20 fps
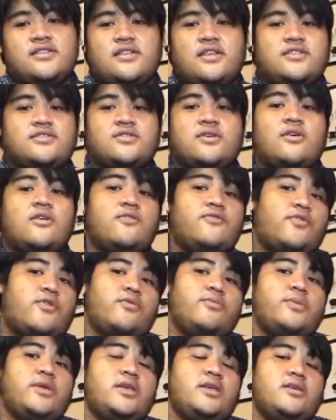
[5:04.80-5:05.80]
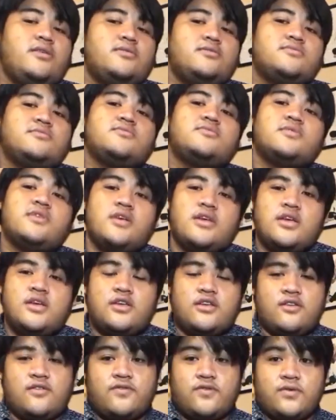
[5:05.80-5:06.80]
that's all for me.
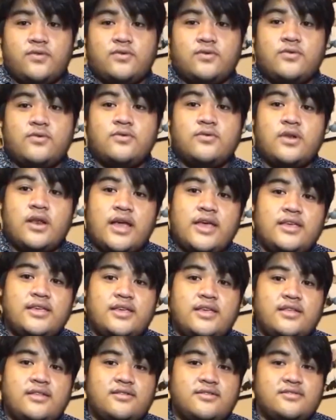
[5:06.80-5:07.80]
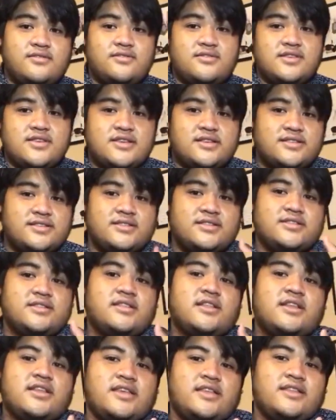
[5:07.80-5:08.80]
If you like it, just
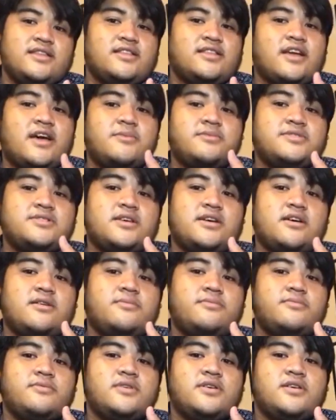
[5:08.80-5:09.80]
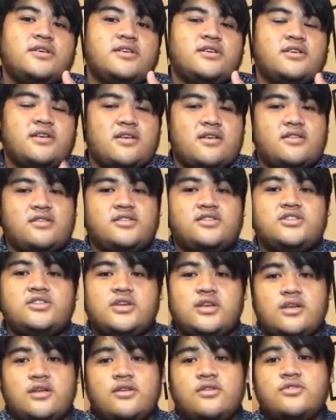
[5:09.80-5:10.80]
hit thumbs up and
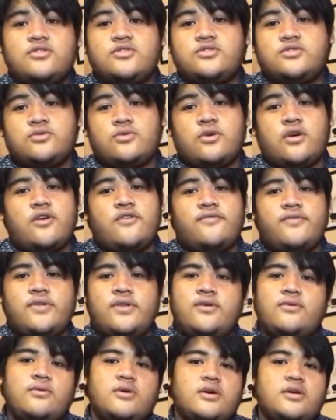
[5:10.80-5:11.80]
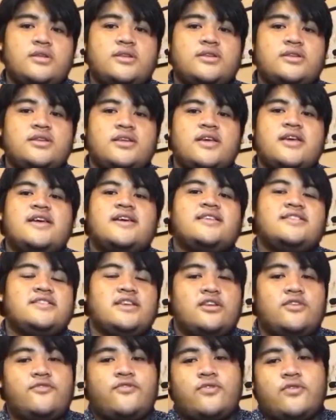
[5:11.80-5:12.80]
share to everyone.
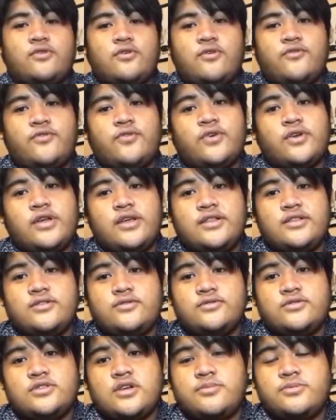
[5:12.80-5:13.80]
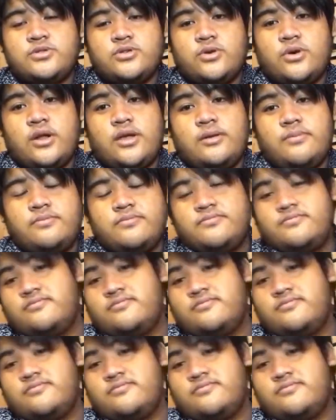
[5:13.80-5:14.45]
Then don't forget to subscribe.